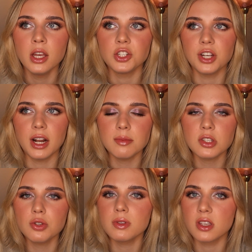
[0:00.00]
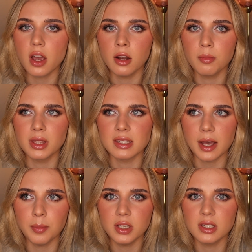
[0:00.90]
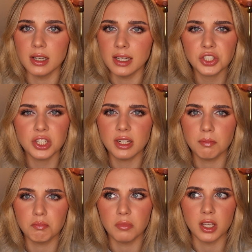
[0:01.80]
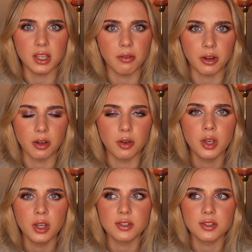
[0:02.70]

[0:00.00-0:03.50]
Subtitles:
She claims that she was young, but this happened literally a year ago.